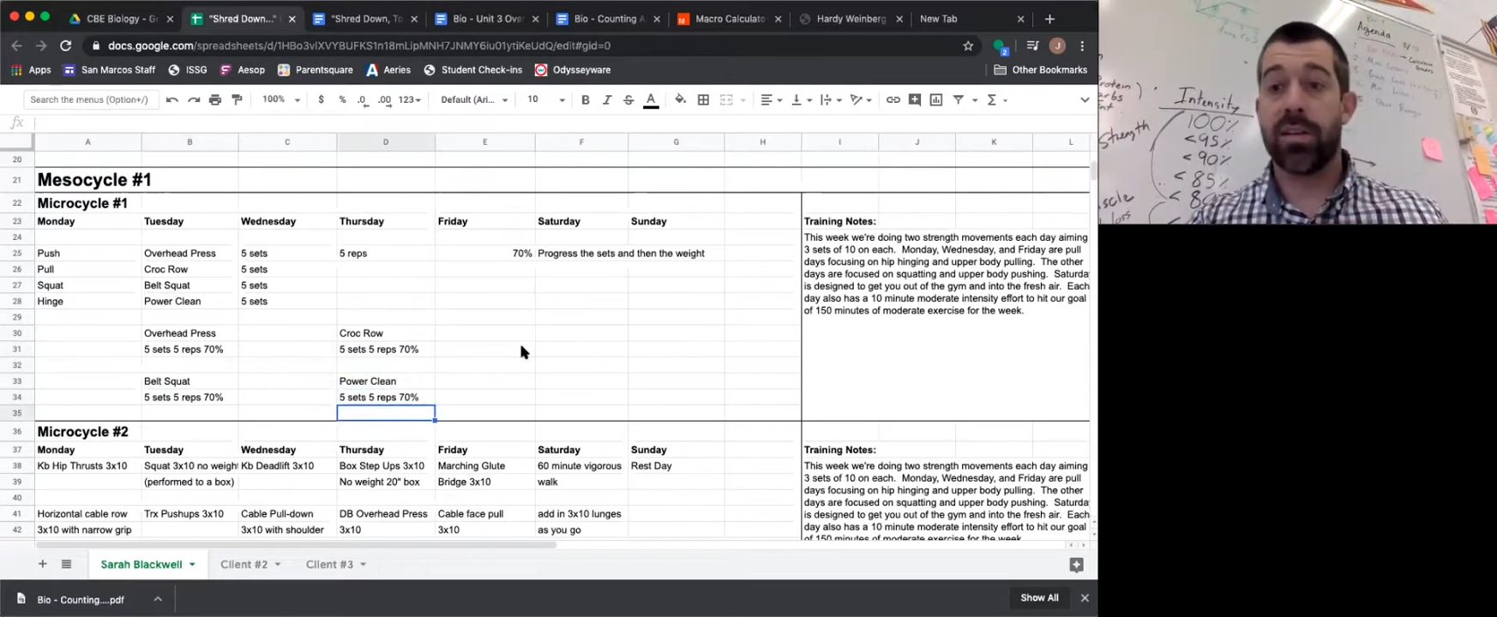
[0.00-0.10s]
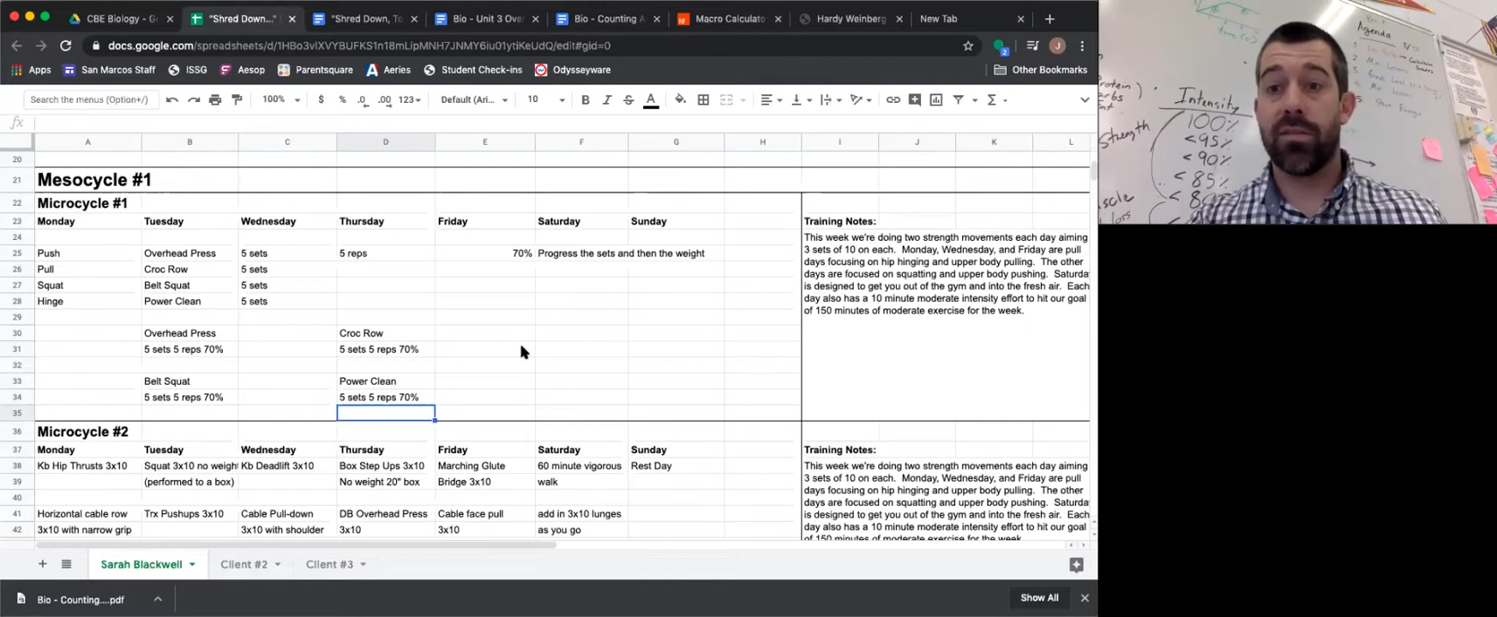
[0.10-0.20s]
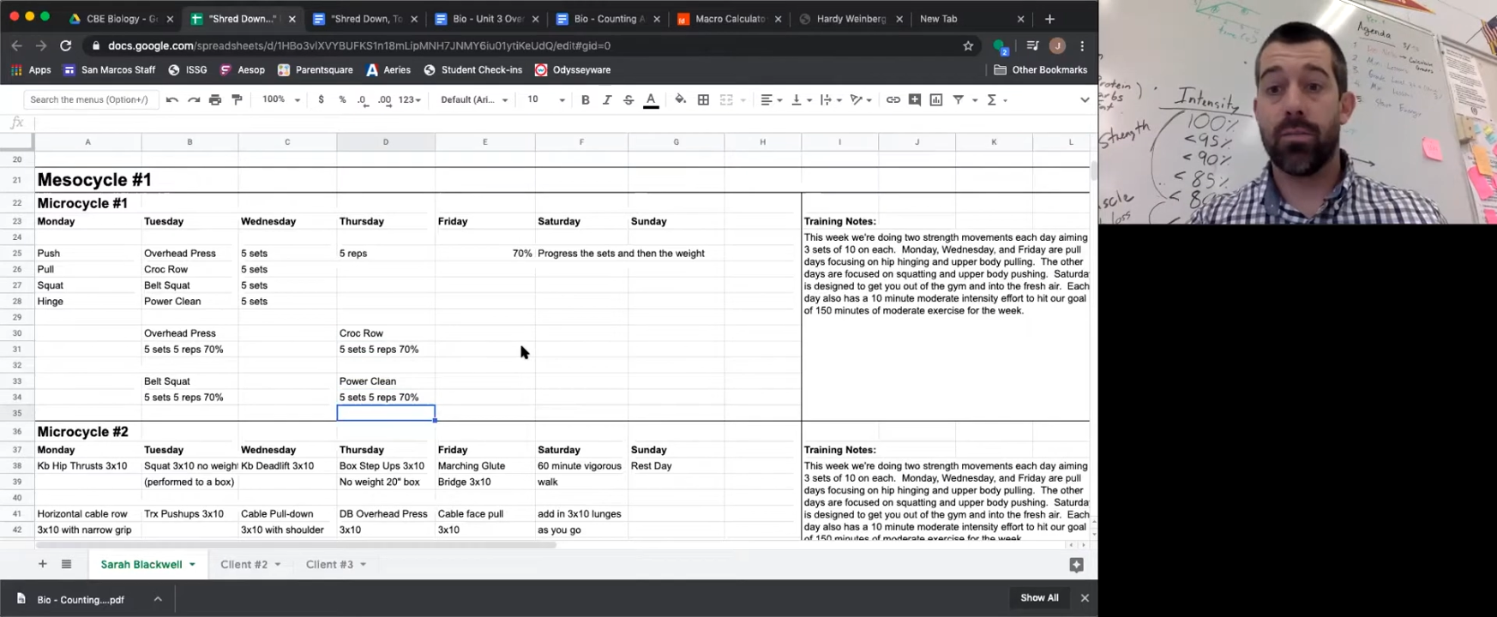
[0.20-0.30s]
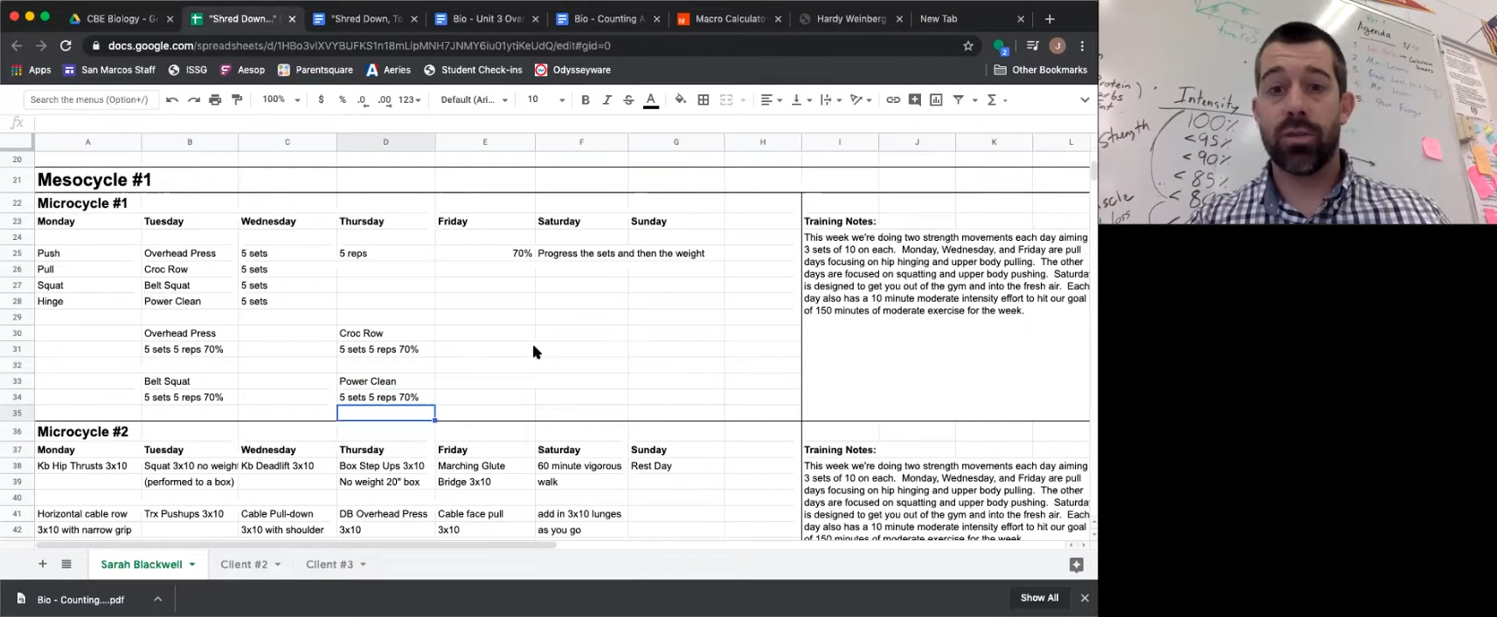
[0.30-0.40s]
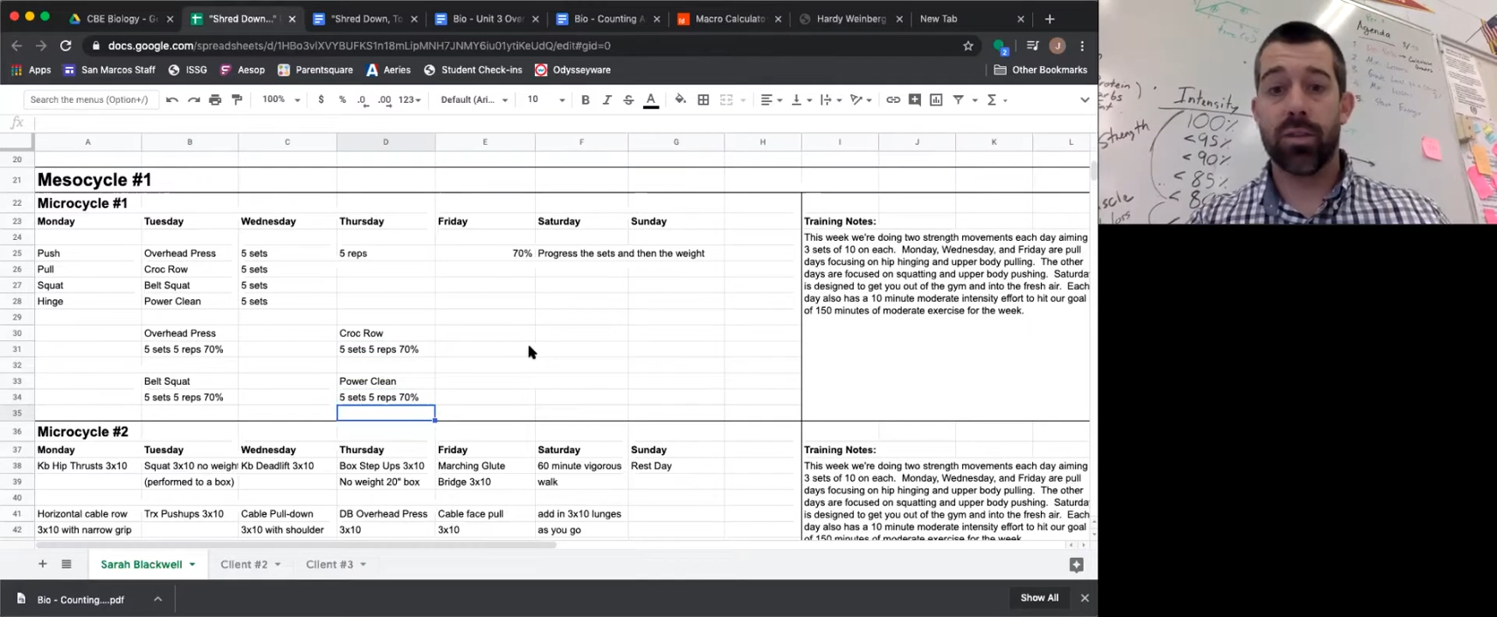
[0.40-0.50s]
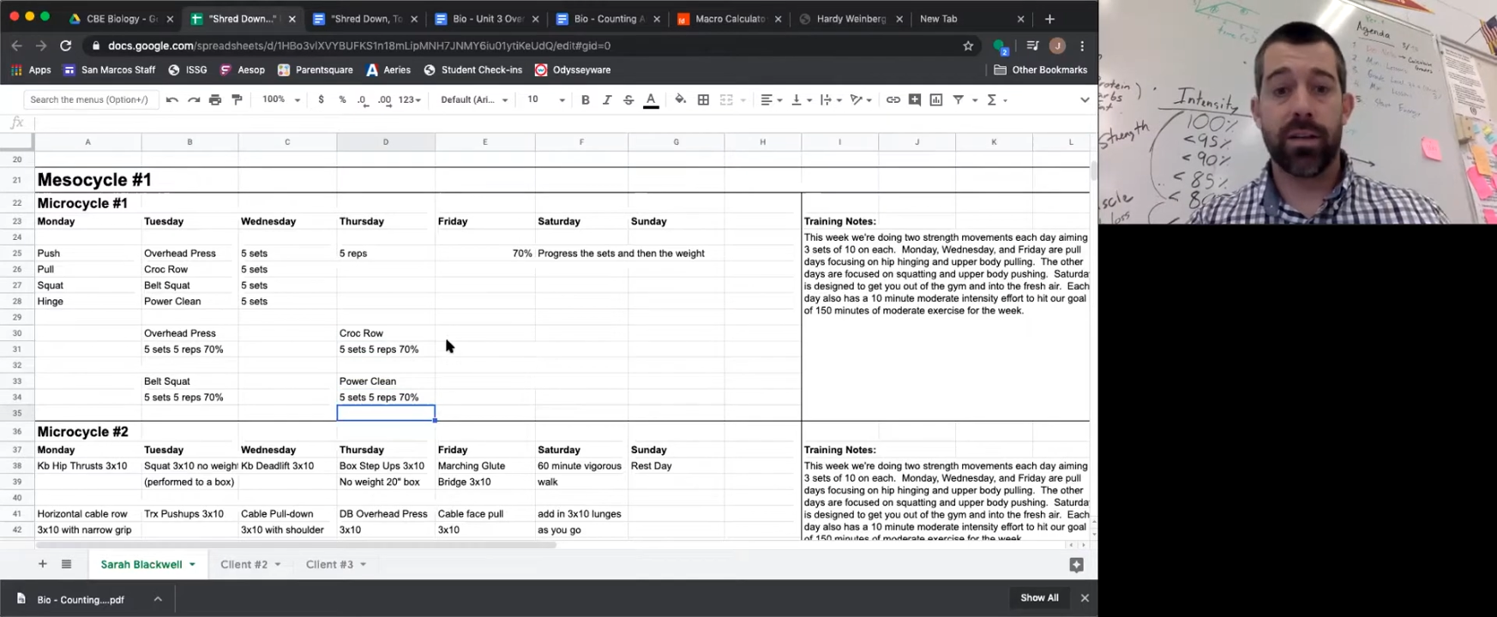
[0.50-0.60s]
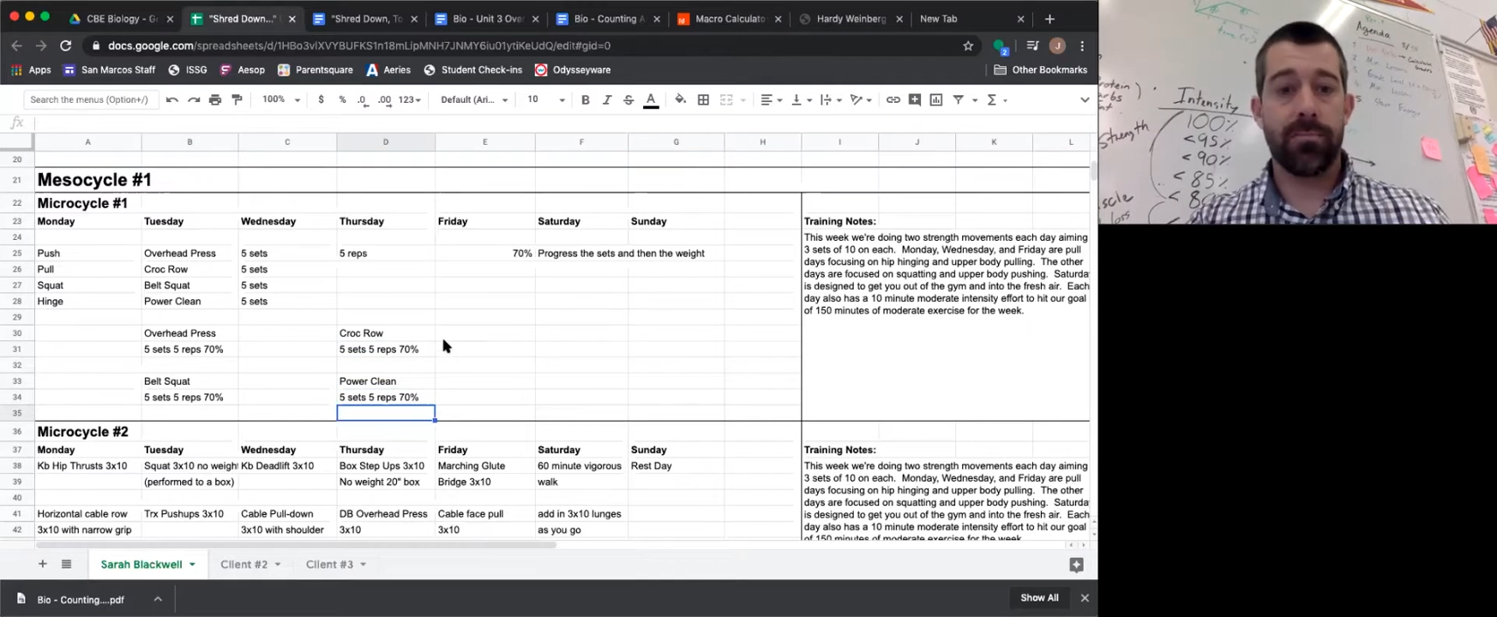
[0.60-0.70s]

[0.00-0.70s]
70%.